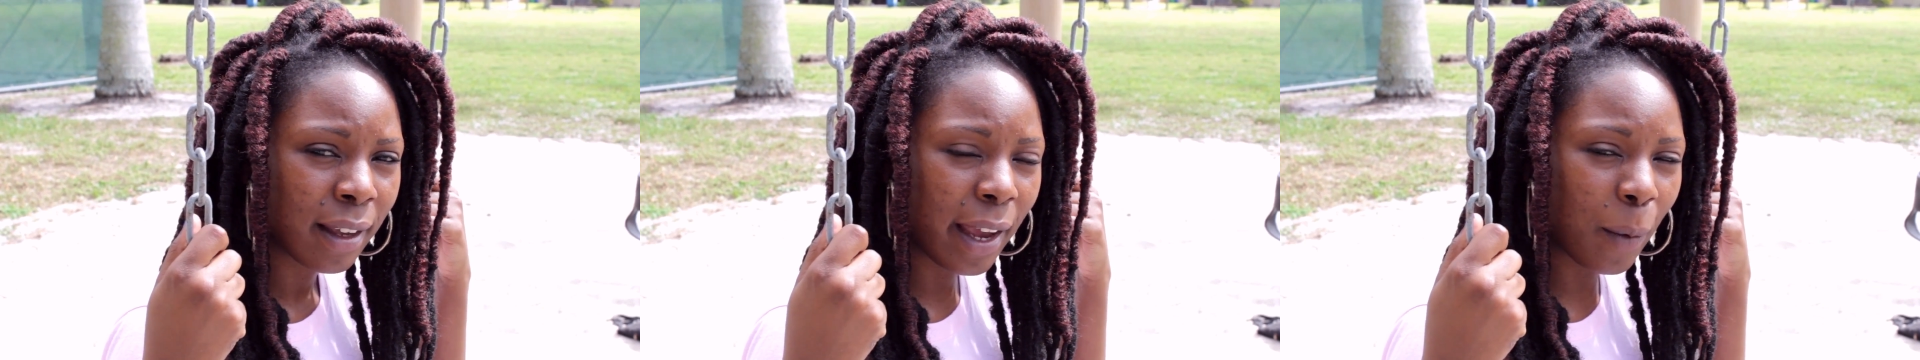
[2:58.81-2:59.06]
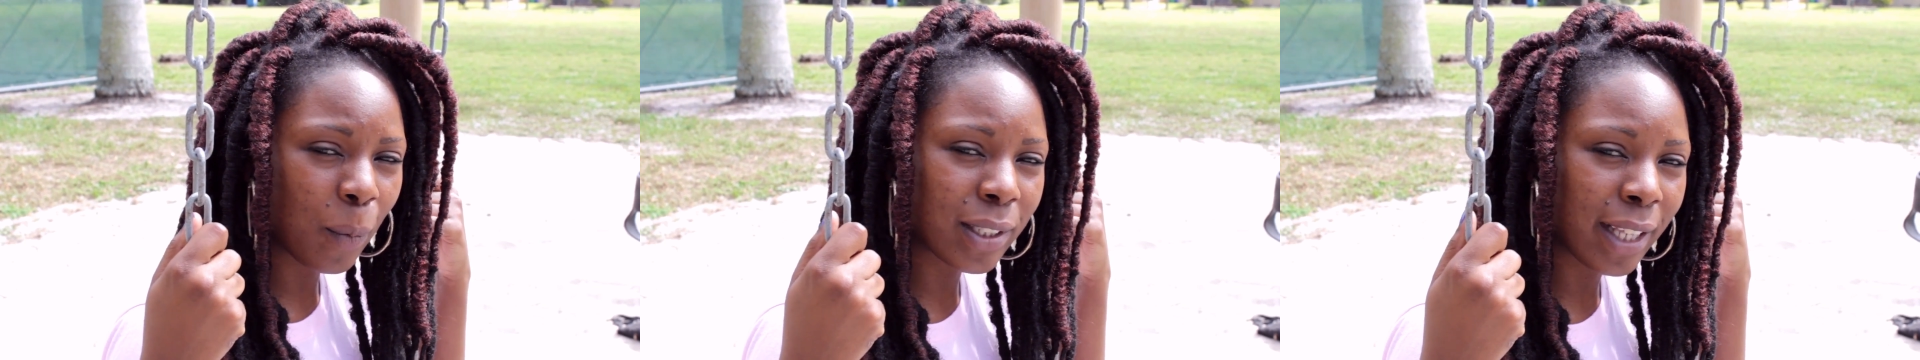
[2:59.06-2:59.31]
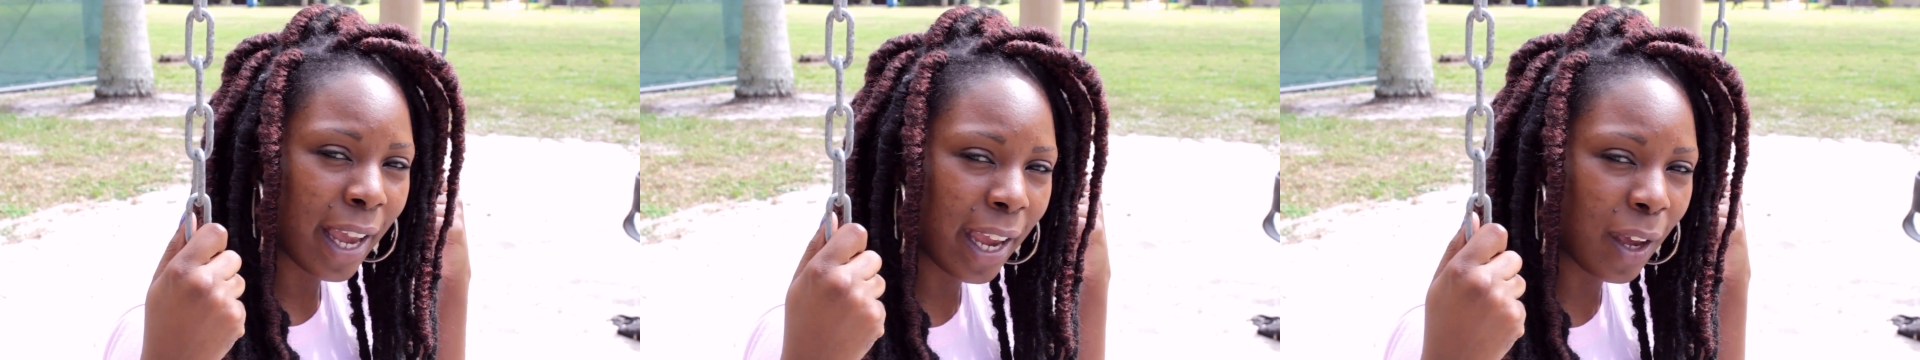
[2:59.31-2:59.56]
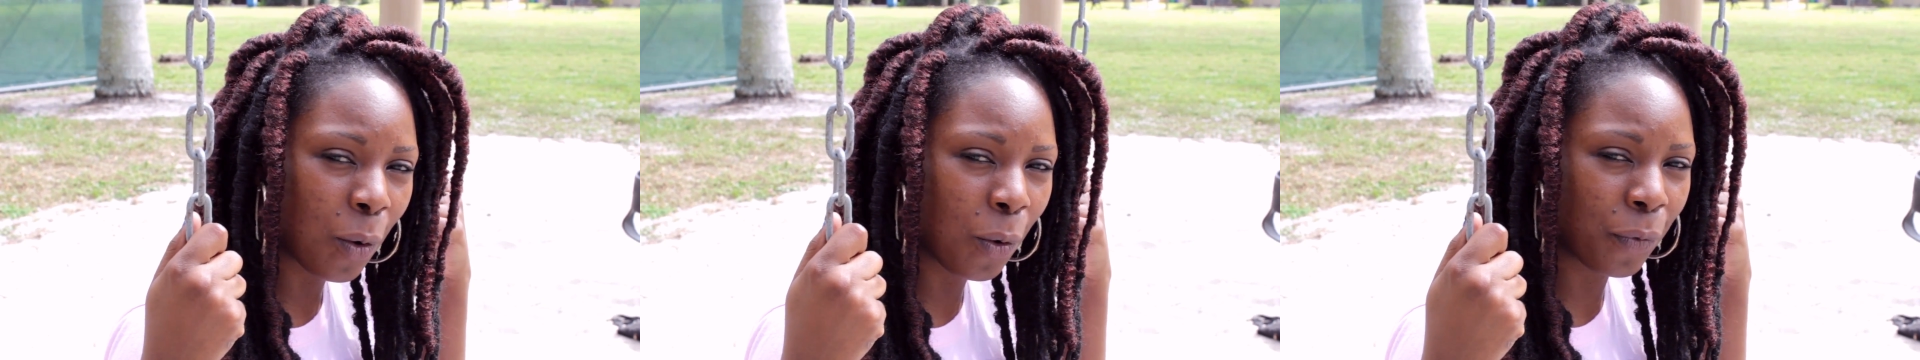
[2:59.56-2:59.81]
It was he
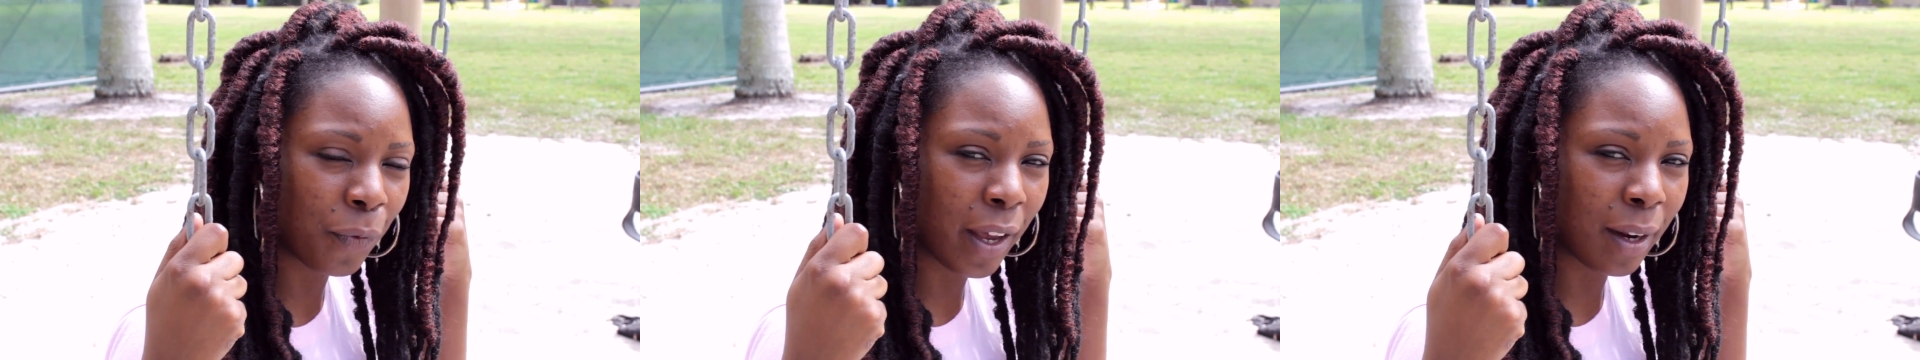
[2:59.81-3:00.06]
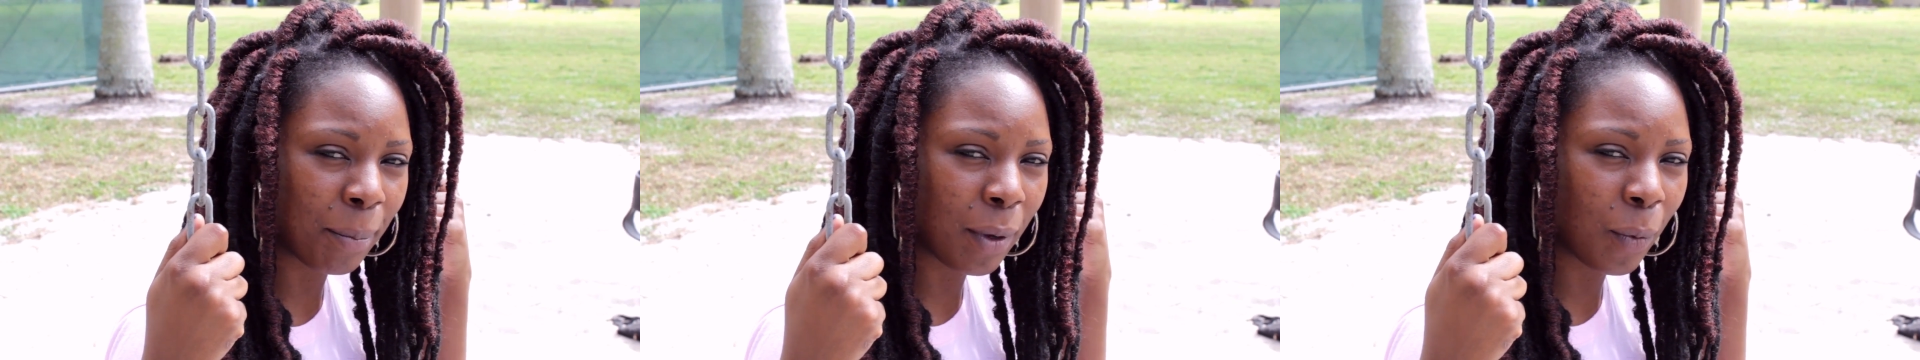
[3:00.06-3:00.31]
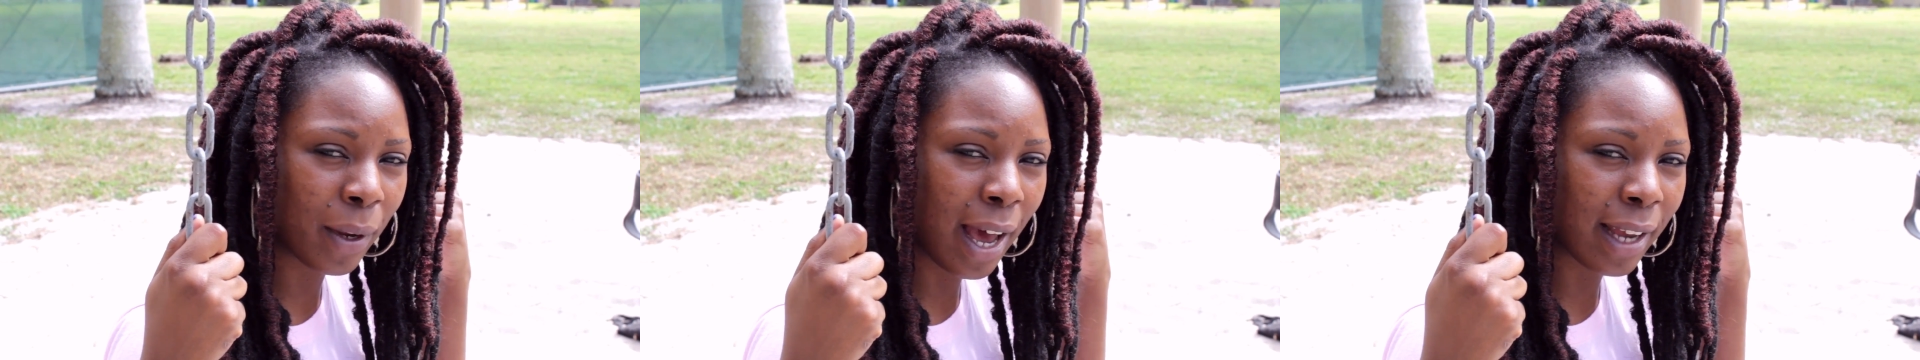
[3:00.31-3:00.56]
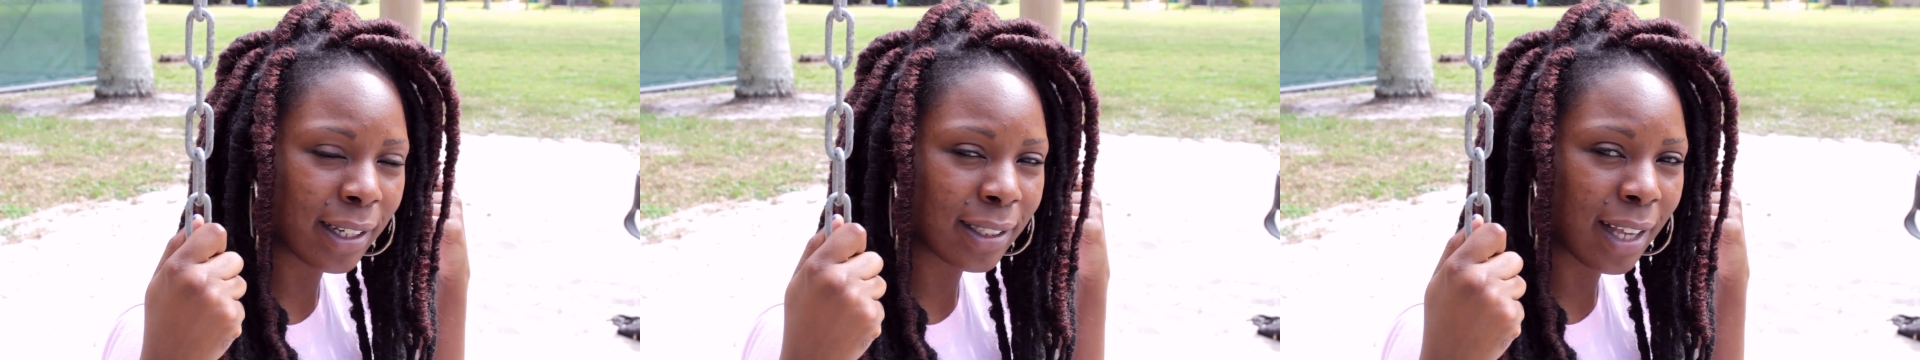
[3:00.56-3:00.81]
who fed me when
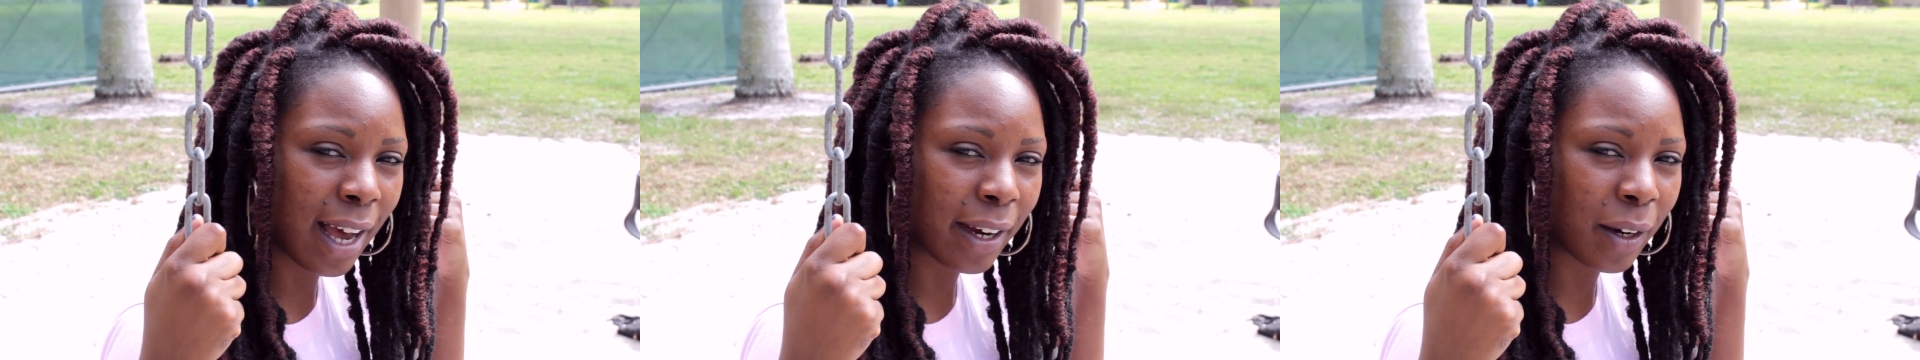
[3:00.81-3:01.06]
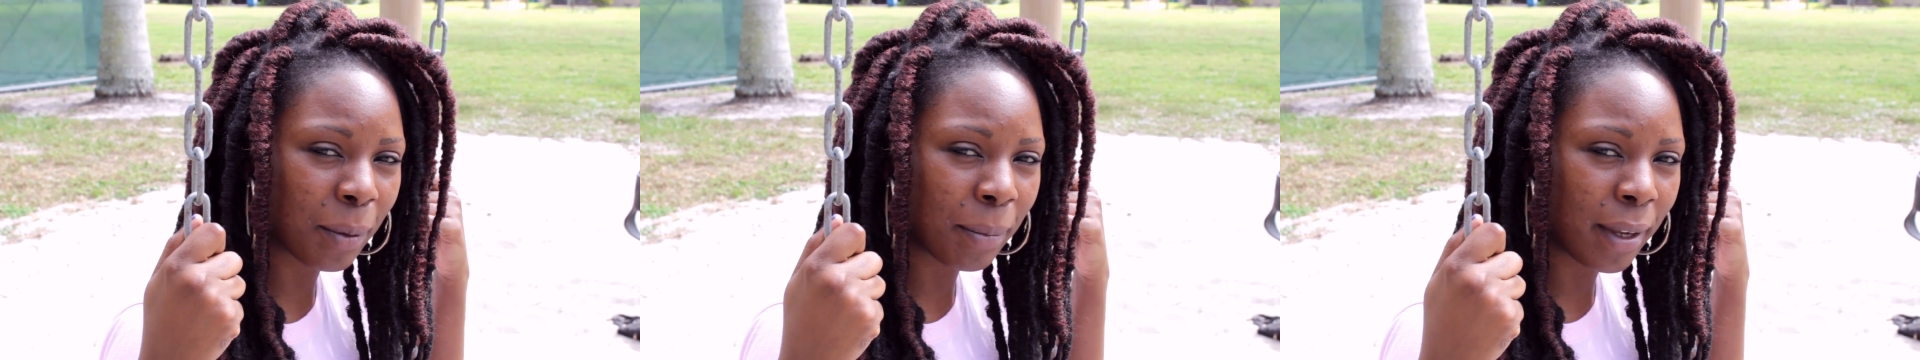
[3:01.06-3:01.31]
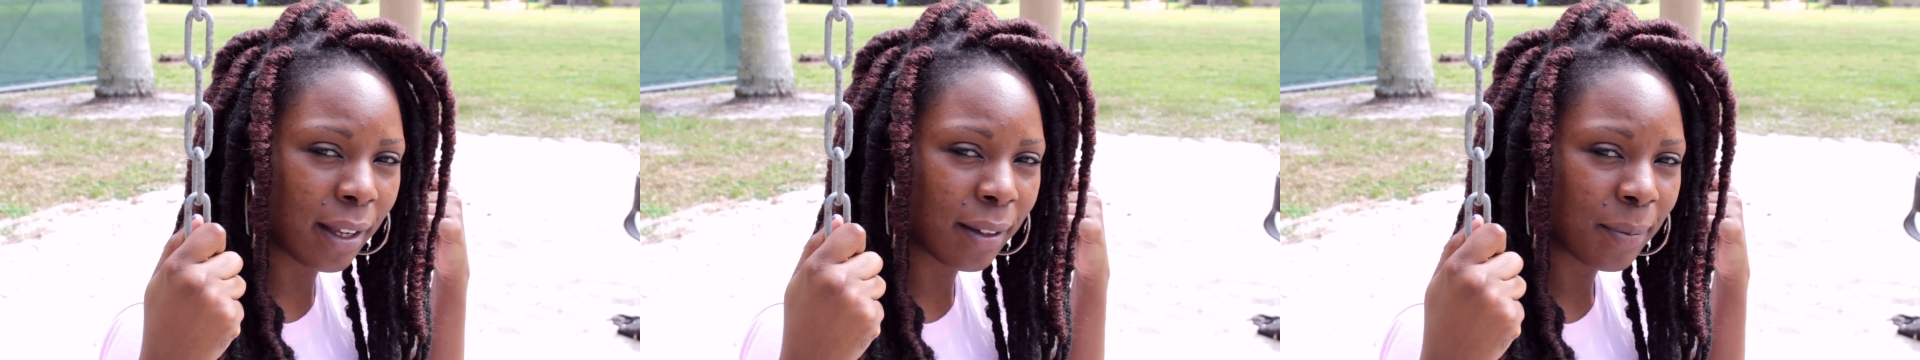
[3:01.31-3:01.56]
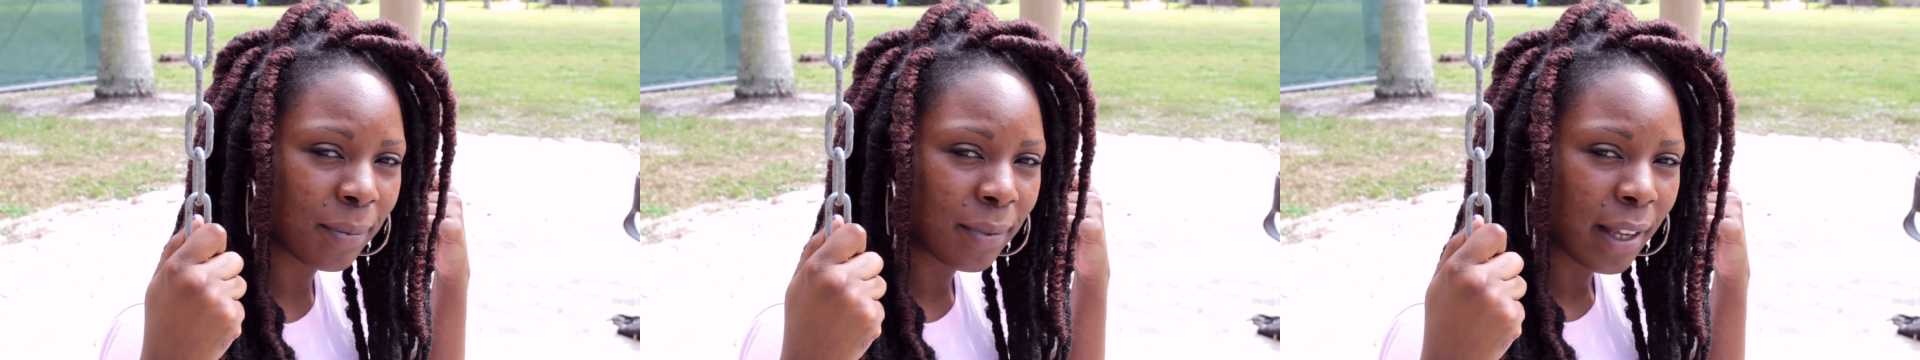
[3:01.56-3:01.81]
I desired
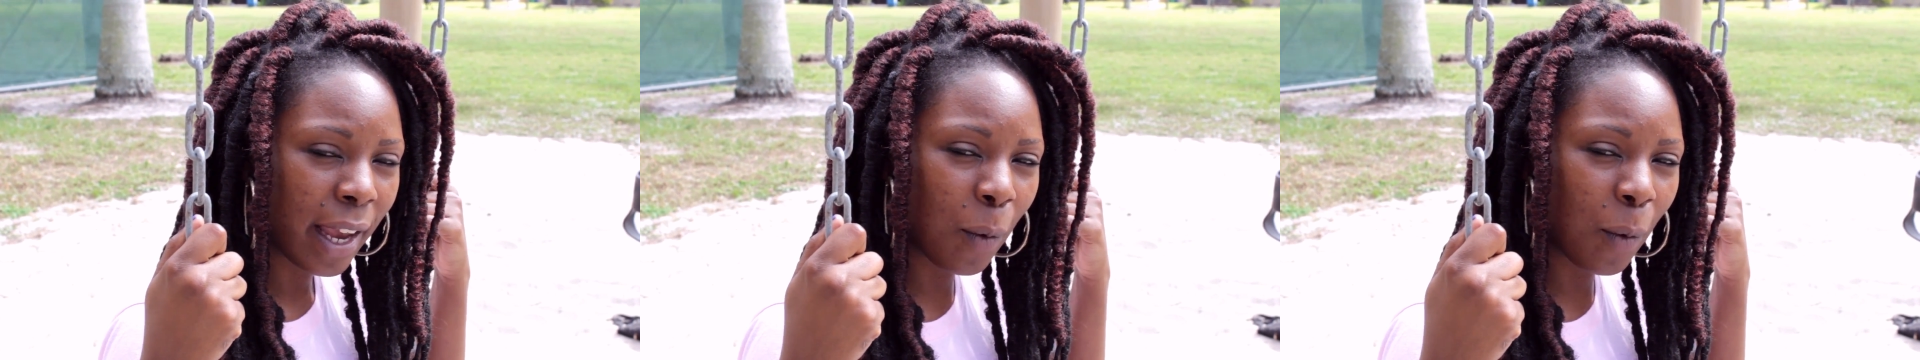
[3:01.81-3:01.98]
meat.